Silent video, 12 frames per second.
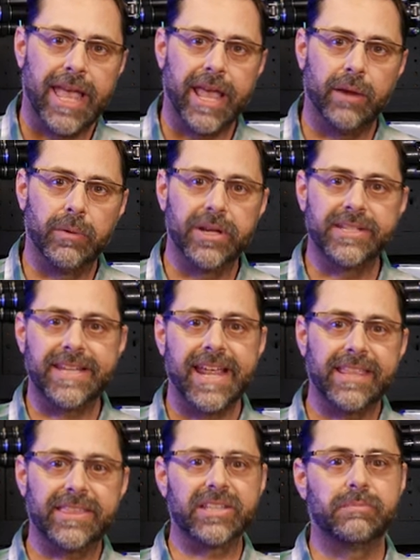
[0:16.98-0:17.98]
And I want to
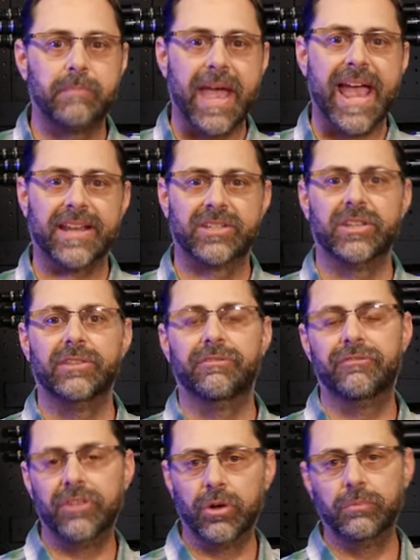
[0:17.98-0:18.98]
take this back to the
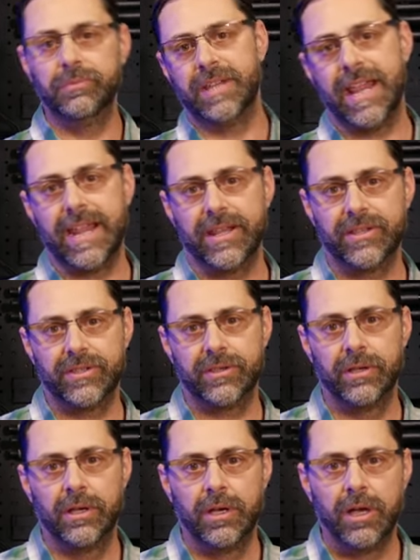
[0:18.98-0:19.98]
film
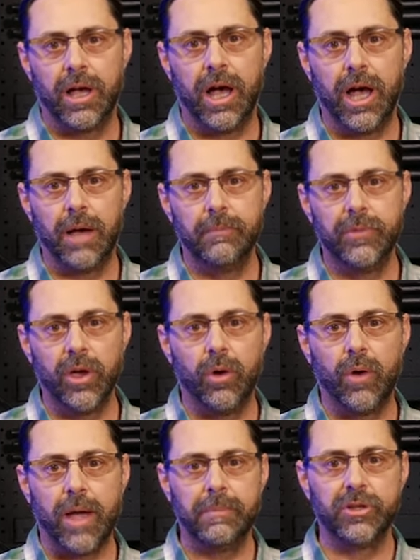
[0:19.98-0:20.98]
days. Um,
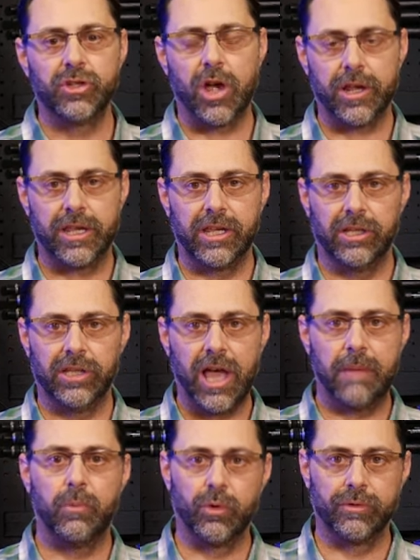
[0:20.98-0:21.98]
though I've been talking a
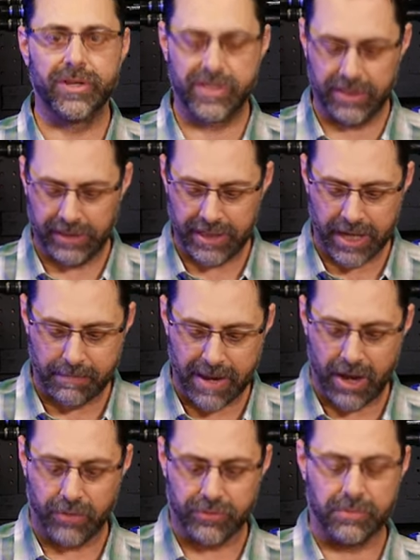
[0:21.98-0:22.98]
lot more recently
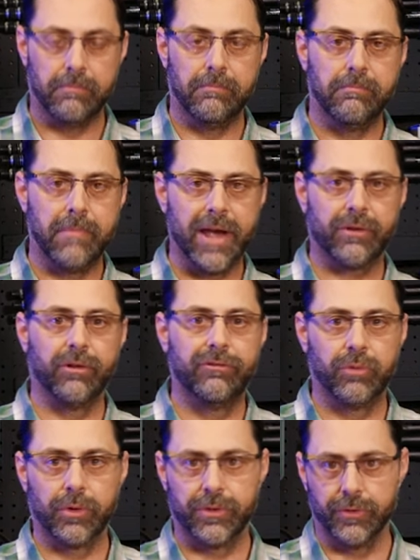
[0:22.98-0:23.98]
about Micro
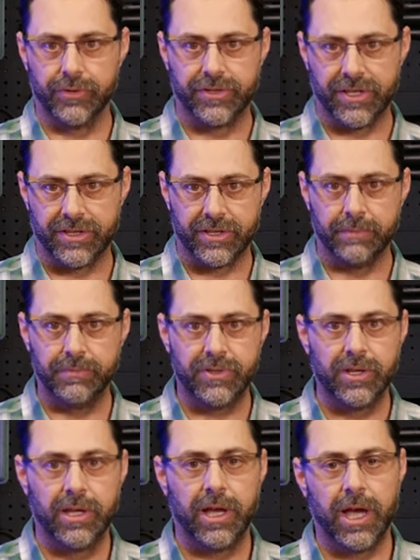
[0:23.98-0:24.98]
Four Thirds
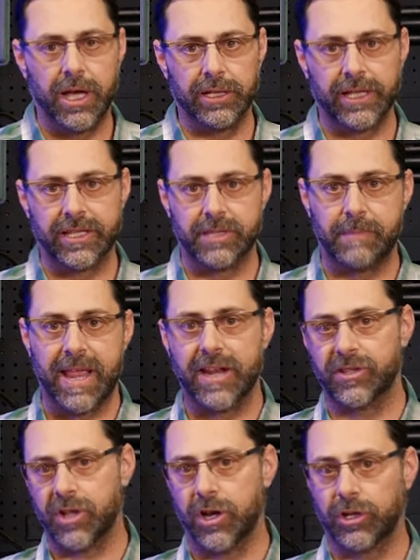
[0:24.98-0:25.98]
systems, uh, like this
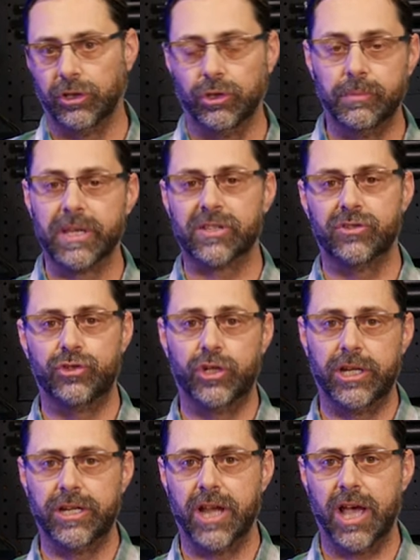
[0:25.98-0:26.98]
Panasonic Lumix
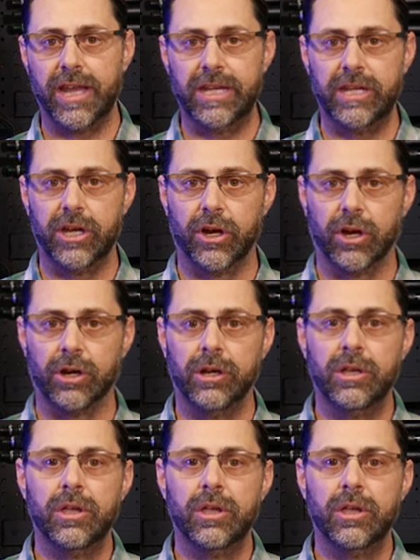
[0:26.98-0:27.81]
G nine here.